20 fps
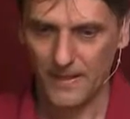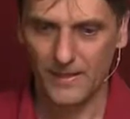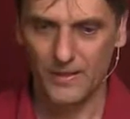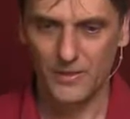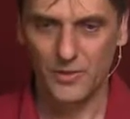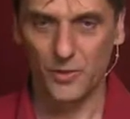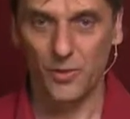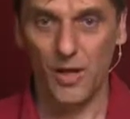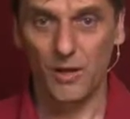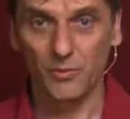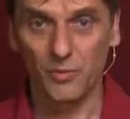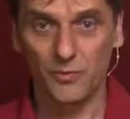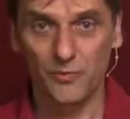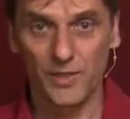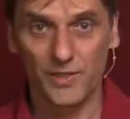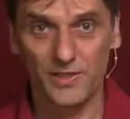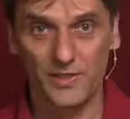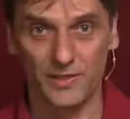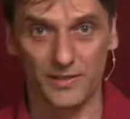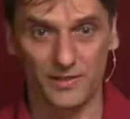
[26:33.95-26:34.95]
So how to
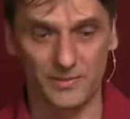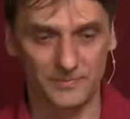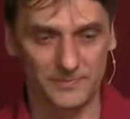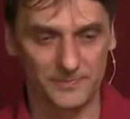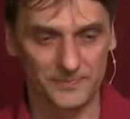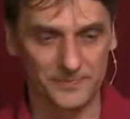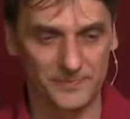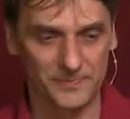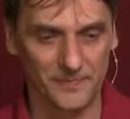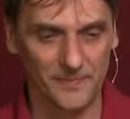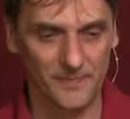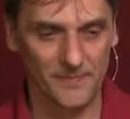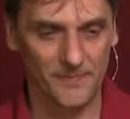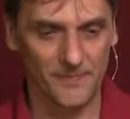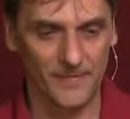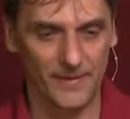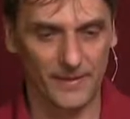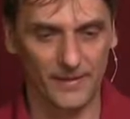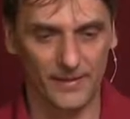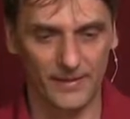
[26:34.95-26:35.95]
fix it?
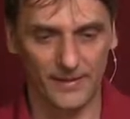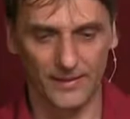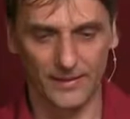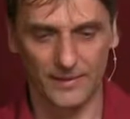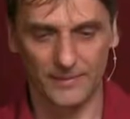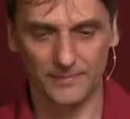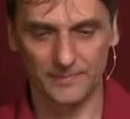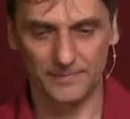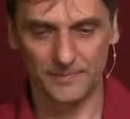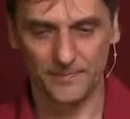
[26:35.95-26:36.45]
Uh,